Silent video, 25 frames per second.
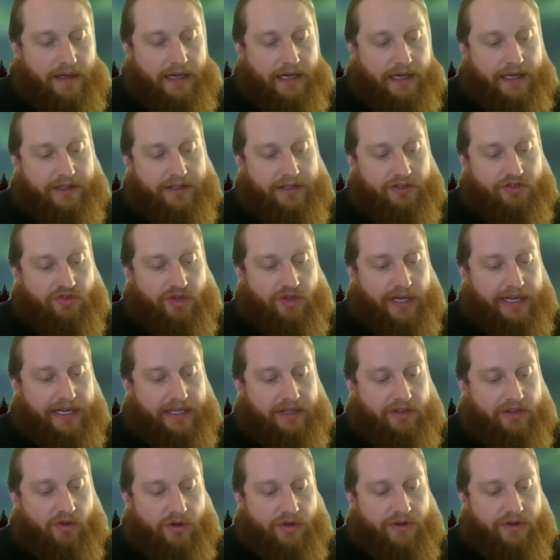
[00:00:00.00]
On the train
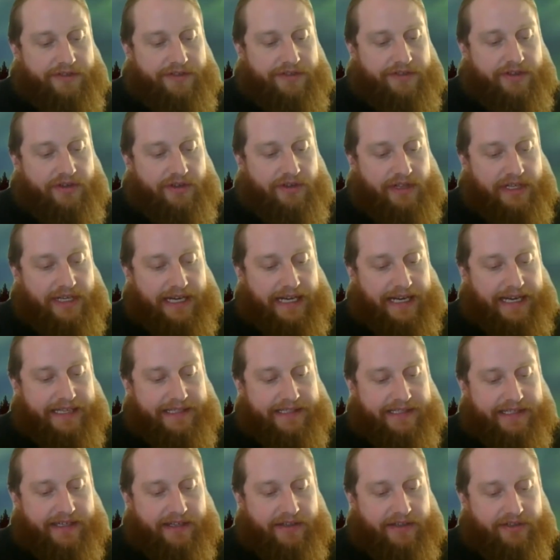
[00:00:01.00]
north to the
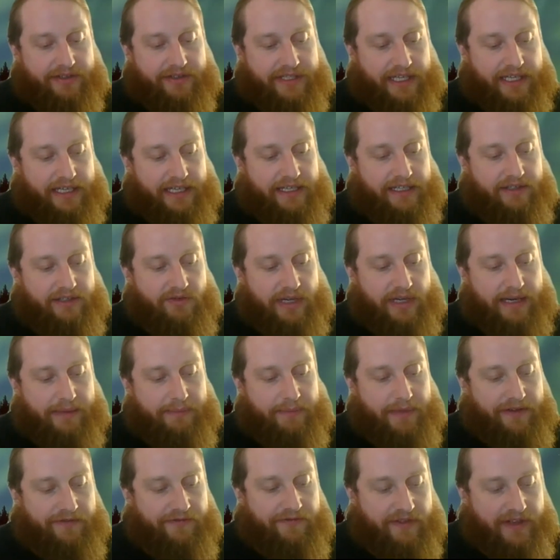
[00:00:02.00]
Catskills, I unwrapped
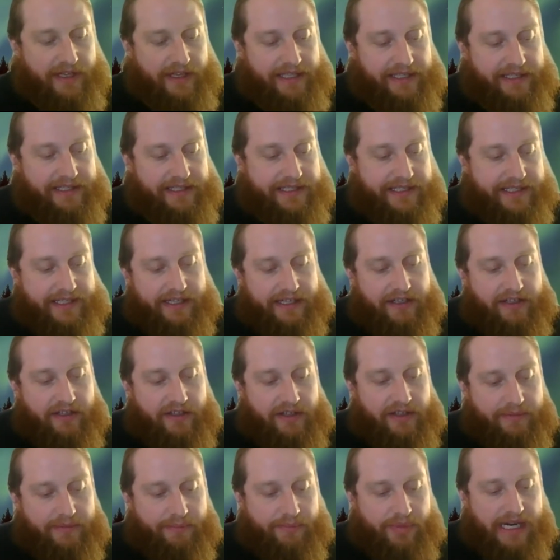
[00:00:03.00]
my flint and
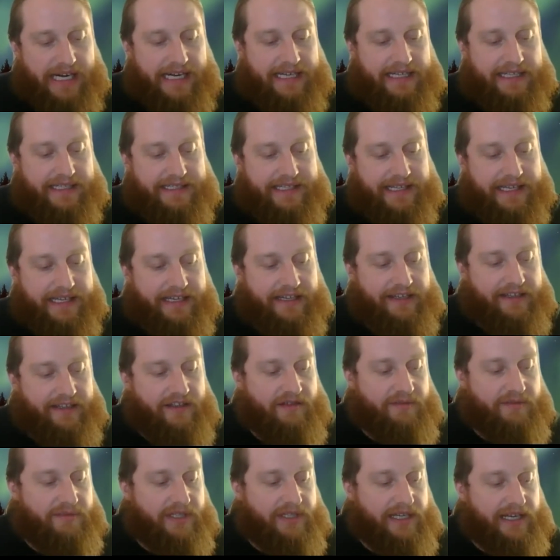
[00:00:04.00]
steel and practiced hitting
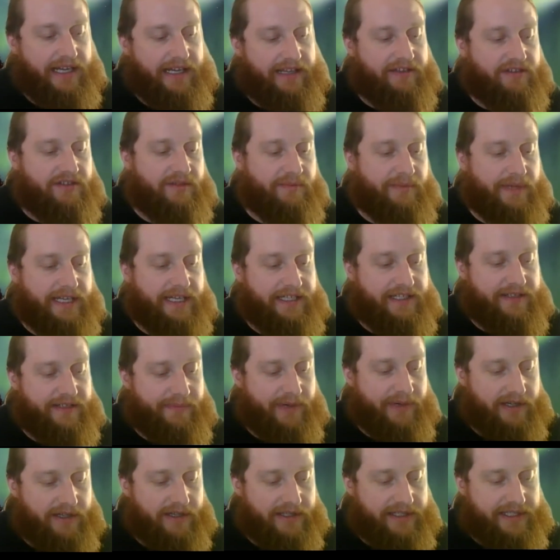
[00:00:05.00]
them together to make
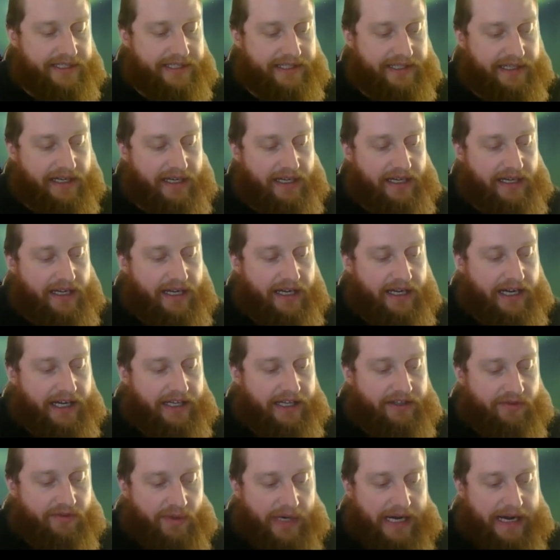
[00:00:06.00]
sparks. On
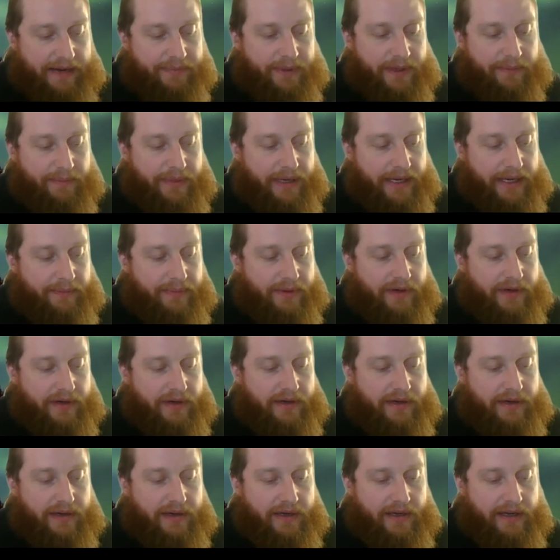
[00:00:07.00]
the wrapping paper,
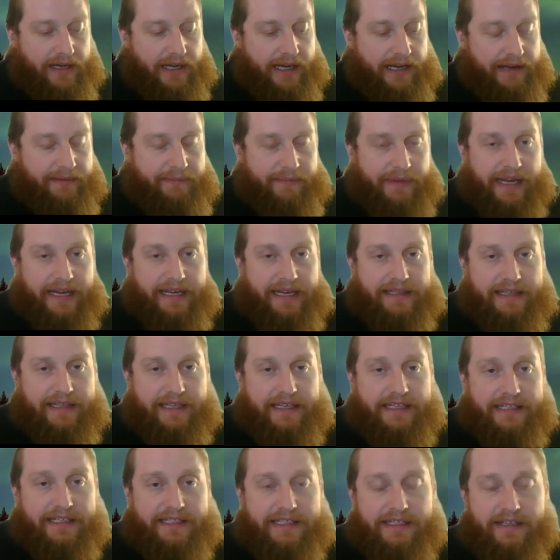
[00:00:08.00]
I made
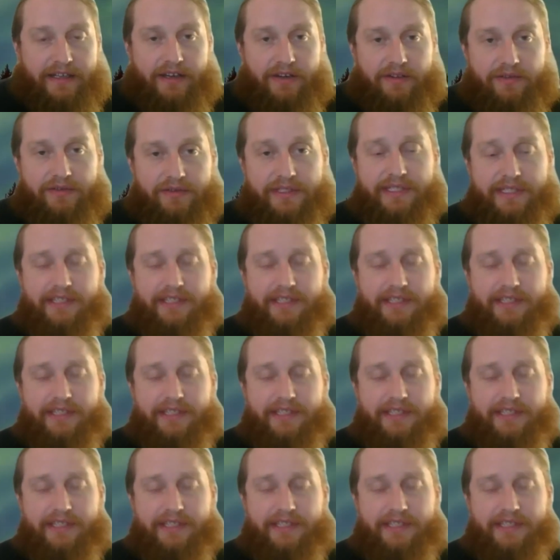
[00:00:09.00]
these notes.